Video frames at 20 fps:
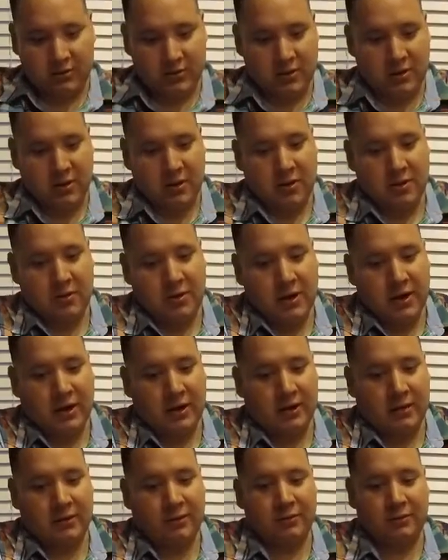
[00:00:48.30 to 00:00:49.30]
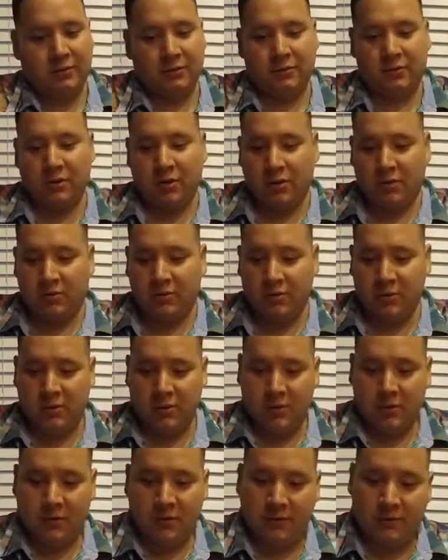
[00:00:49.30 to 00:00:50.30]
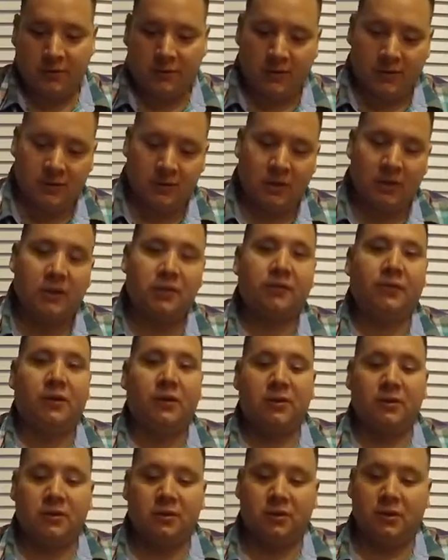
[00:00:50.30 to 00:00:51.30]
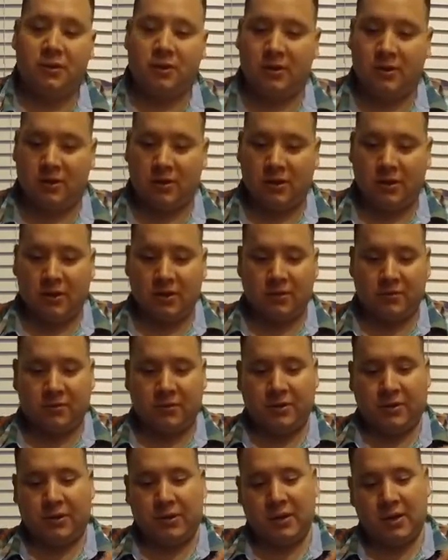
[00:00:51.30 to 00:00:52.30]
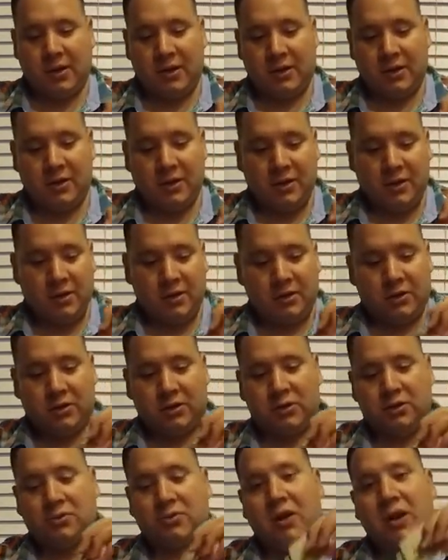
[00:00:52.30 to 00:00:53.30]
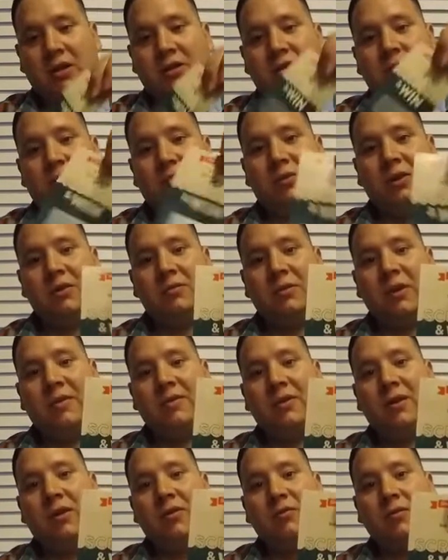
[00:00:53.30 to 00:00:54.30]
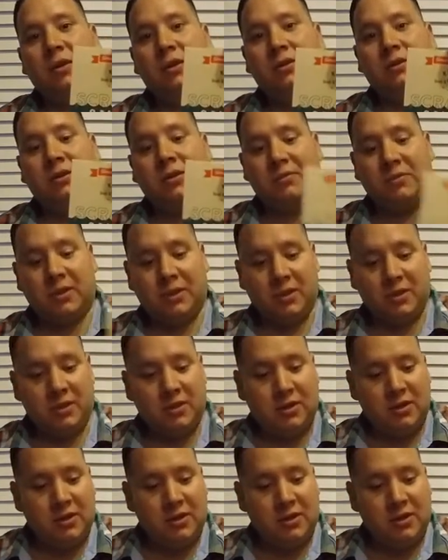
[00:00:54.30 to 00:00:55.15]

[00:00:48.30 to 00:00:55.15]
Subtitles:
All right, so first things first, comes with a scratch and win. Maybe I'll win something.